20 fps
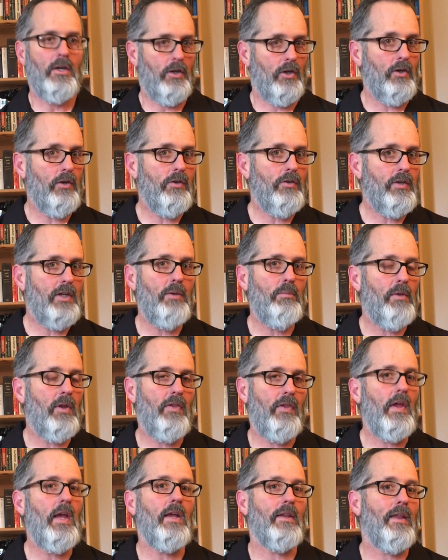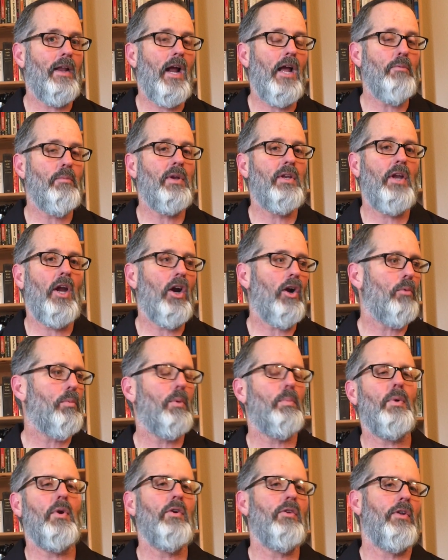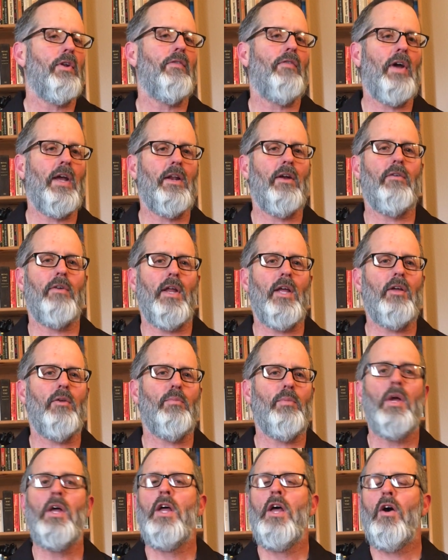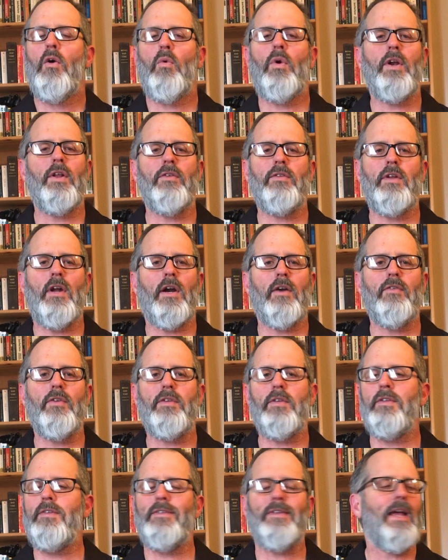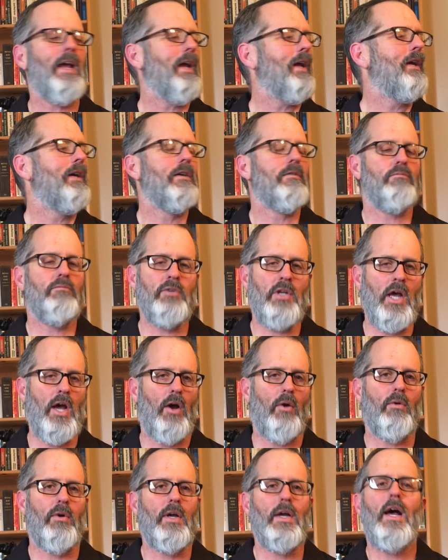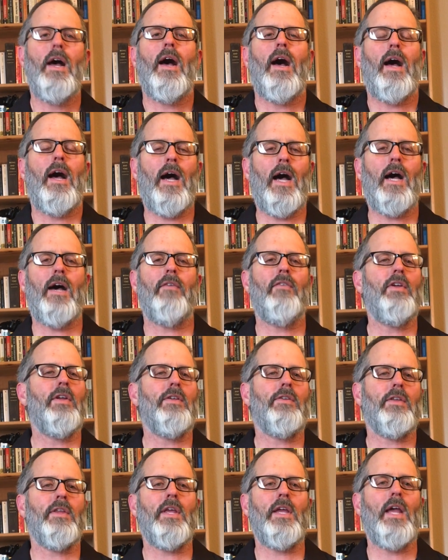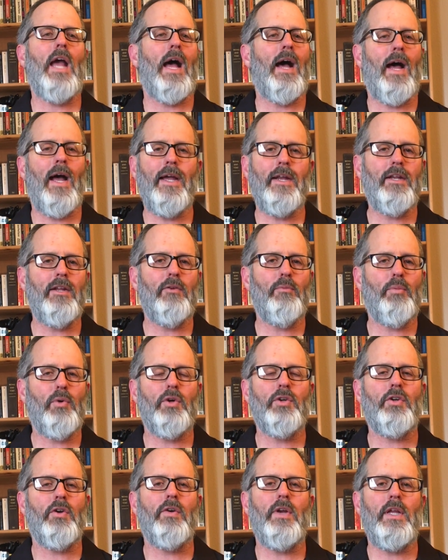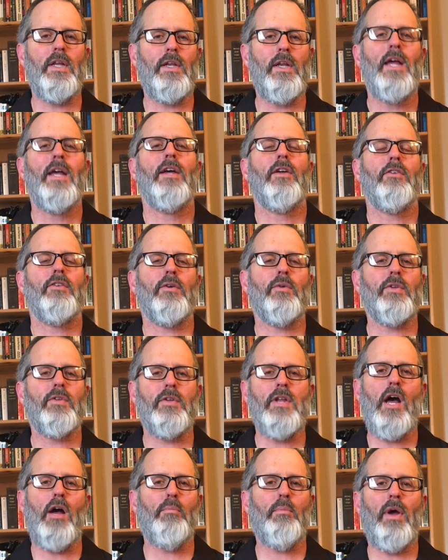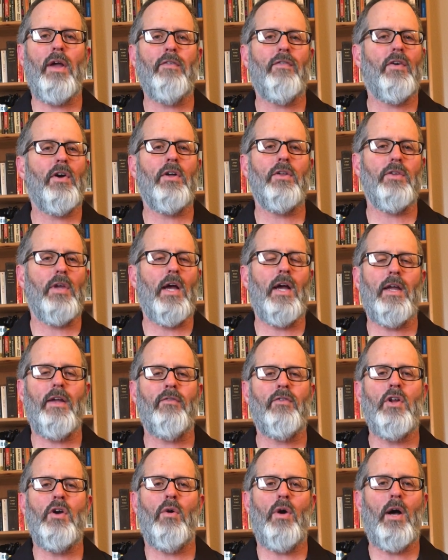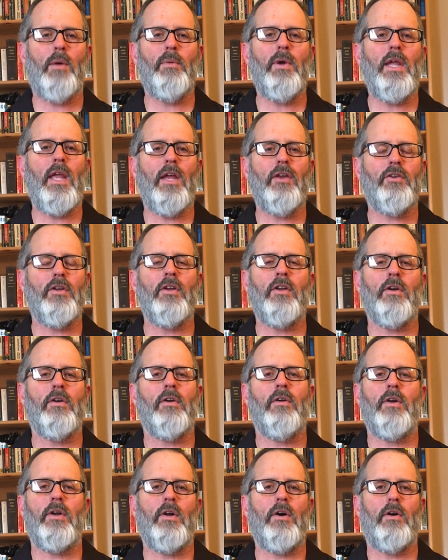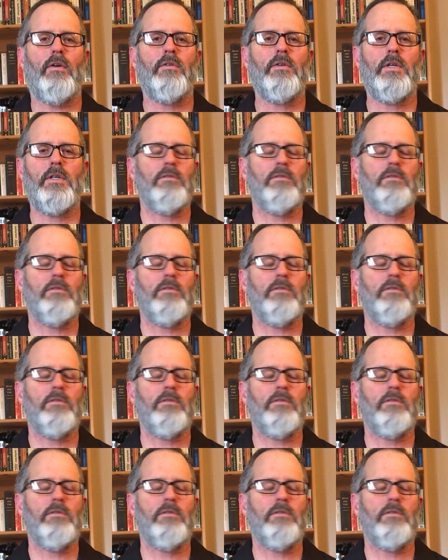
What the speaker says: You seem to think that I'm a terrible person if I don't help. What does Narveson say? No. Obviously, I didn't push her in, so it's not my fault. I have no obligation to her at all.